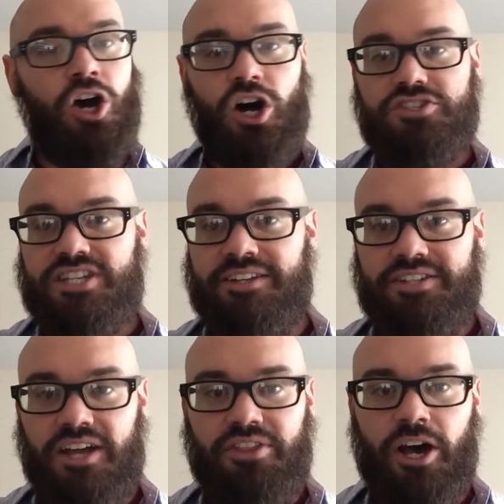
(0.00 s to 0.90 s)
All said and
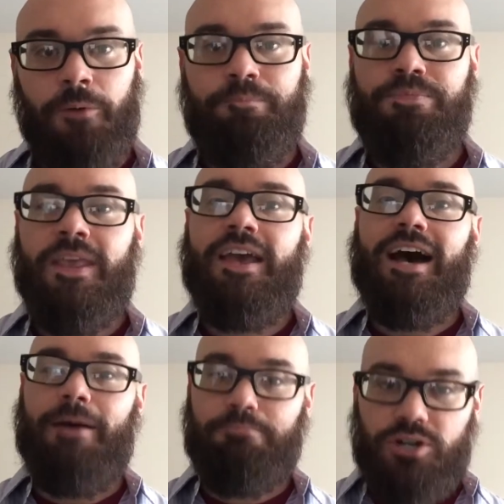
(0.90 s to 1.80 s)
done, though,
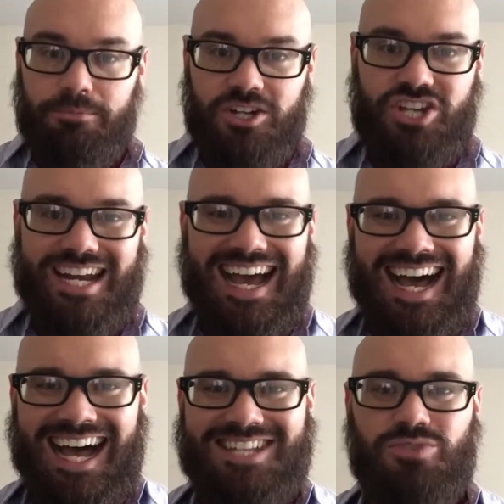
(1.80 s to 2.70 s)
I'm pretty much at
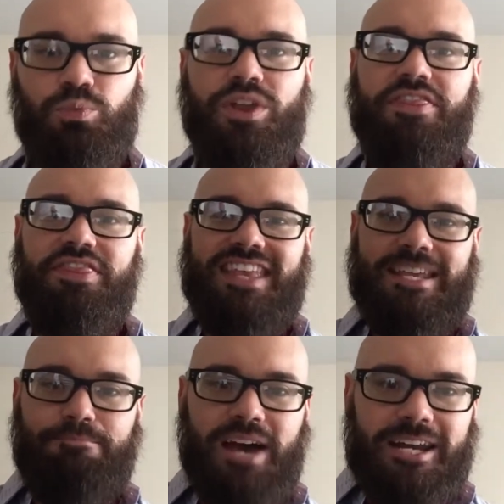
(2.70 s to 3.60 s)
odds with
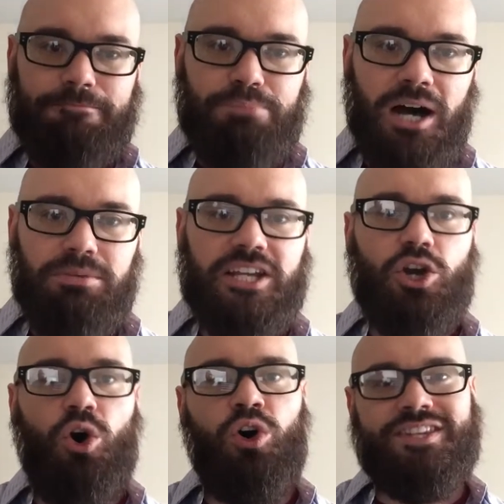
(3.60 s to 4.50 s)
the betting public
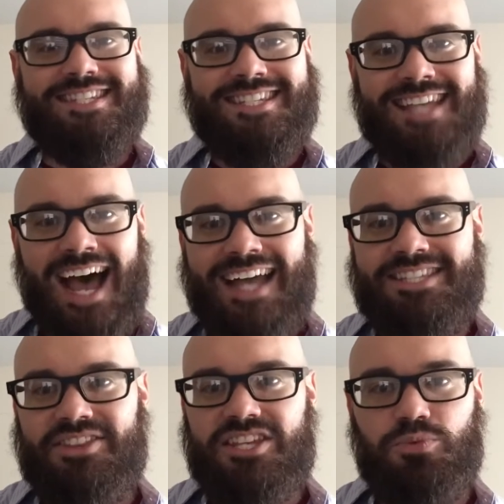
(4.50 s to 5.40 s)
on
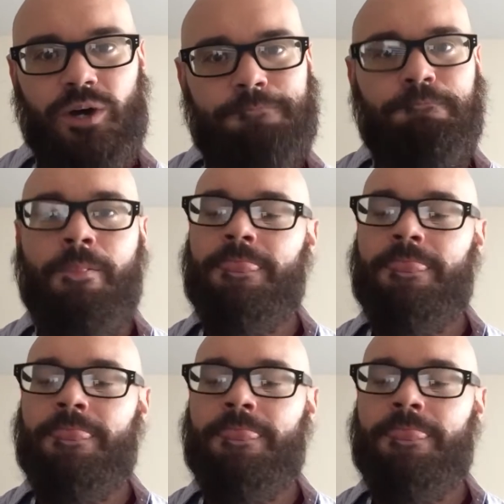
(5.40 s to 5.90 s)
sides in this one.